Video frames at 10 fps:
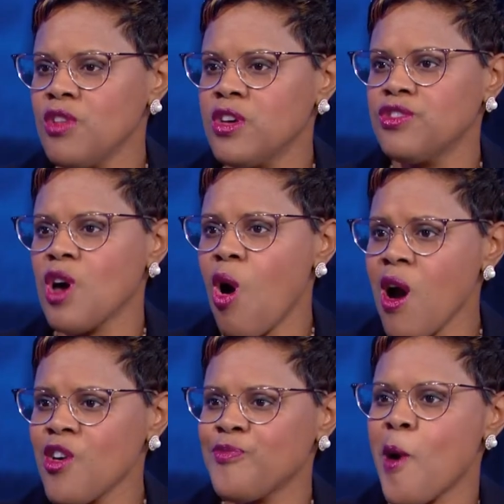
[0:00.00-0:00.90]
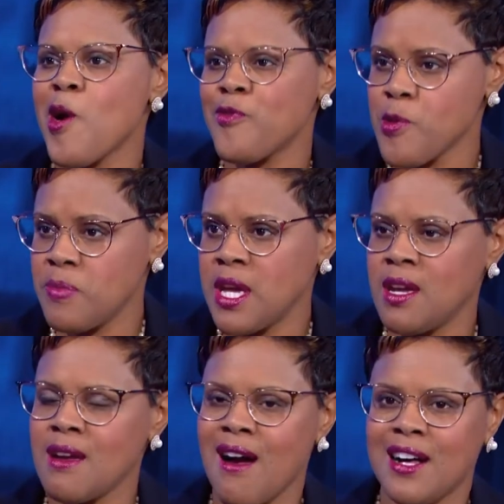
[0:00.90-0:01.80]
the hard part for
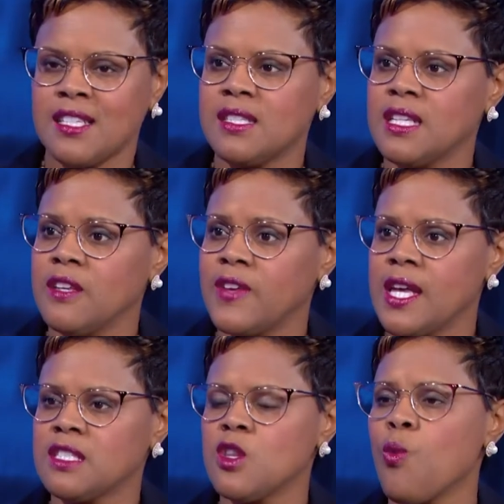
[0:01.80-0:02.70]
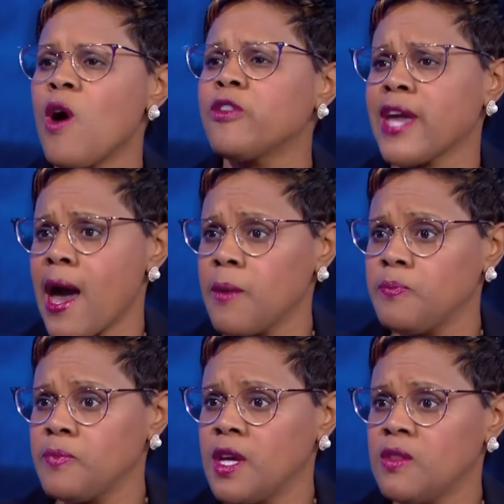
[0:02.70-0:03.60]
me, Steve, is the wealth gap
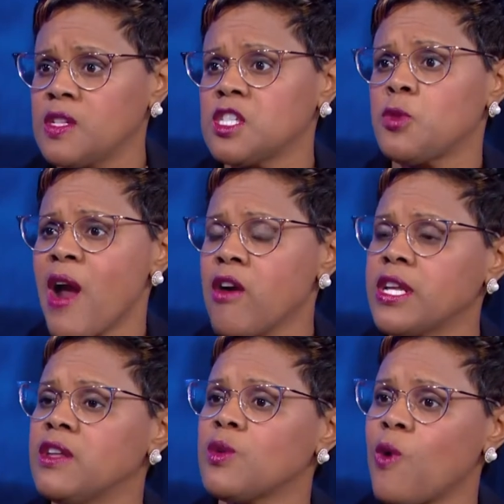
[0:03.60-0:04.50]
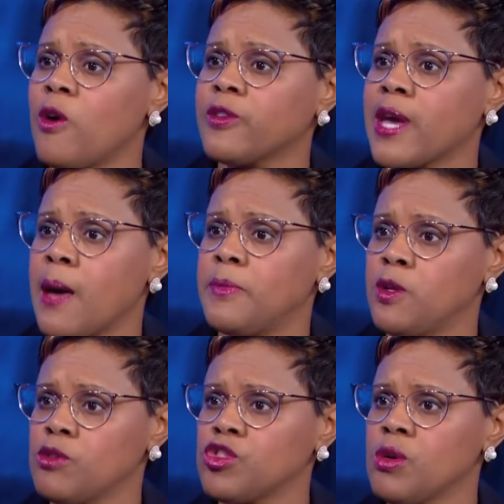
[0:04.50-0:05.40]
and the disparity in the wealth gap in
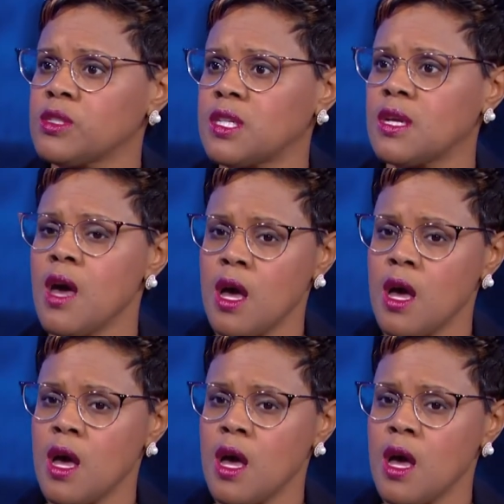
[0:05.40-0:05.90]
New Jersey.